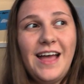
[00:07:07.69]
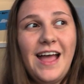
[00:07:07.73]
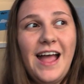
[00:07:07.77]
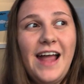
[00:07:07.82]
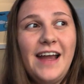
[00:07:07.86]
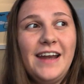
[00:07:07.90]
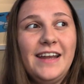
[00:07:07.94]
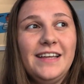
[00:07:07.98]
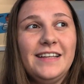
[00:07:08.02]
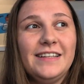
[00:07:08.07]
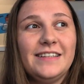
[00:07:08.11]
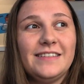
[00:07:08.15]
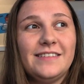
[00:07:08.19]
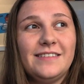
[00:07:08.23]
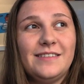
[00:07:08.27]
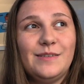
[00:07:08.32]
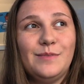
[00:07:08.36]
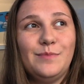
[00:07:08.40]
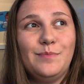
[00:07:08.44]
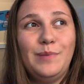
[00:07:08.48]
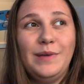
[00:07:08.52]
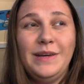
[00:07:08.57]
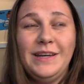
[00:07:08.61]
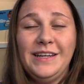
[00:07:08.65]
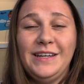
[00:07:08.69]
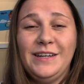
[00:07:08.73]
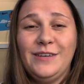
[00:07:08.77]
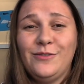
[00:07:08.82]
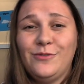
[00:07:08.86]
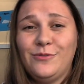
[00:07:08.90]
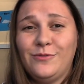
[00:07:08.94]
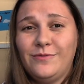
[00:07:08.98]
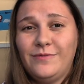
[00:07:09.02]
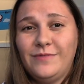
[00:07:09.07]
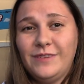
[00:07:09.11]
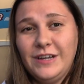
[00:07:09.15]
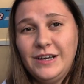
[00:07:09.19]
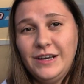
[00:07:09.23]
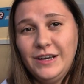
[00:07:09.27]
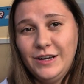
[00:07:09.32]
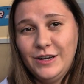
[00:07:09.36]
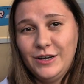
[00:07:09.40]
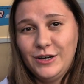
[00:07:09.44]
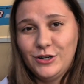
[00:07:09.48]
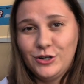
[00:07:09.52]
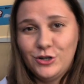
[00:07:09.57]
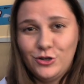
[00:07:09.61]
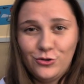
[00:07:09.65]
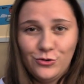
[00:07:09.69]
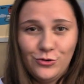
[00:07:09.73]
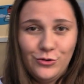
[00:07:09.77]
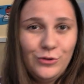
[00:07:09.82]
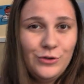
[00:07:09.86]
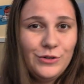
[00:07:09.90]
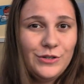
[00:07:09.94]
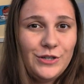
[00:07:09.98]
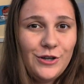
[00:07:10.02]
And it's been true